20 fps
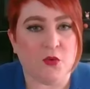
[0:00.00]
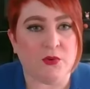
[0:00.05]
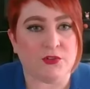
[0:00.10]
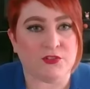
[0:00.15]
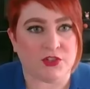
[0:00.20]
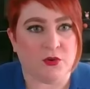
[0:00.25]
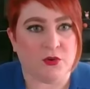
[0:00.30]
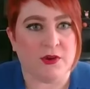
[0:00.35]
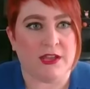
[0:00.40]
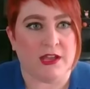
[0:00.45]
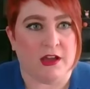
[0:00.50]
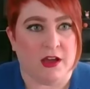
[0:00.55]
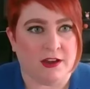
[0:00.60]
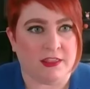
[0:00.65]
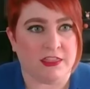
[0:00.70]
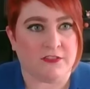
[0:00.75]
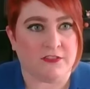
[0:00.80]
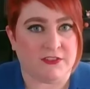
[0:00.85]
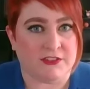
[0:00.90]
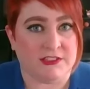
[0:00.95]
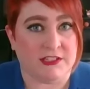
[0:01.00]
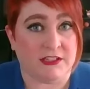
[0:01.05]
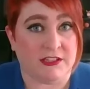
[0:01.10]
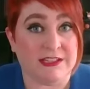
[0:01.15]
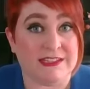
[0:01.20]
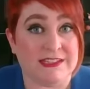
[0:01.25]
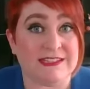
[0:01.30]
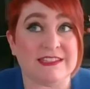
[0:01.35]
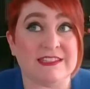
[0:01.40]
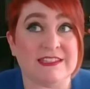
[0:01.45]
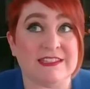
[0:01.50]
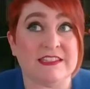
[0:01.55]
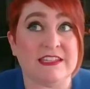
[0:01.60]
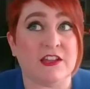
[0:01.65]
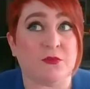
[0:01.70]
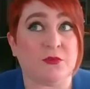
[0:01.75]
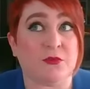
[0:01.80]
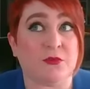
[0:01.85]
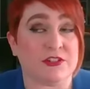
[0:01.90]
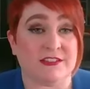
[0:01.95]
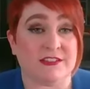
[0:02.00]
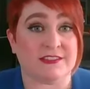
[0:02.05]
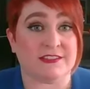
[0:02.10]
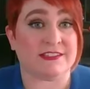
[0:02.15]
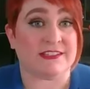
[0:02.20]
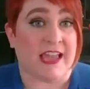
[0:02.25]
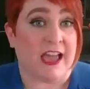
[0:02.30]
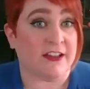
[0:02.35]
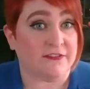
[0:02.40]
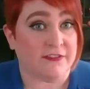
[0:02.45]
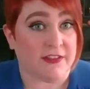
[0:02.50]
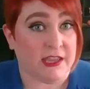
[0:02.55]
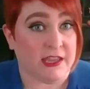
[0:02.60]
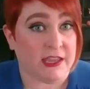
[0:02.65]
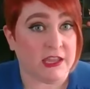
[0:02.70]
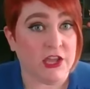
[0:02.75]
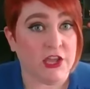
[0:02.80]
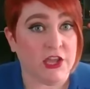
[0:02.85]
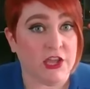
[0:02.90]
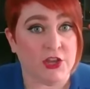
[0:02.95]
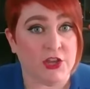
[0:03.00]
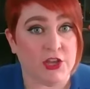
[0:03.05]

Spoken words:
show what's going on at the facilities, to see that we're still staffing.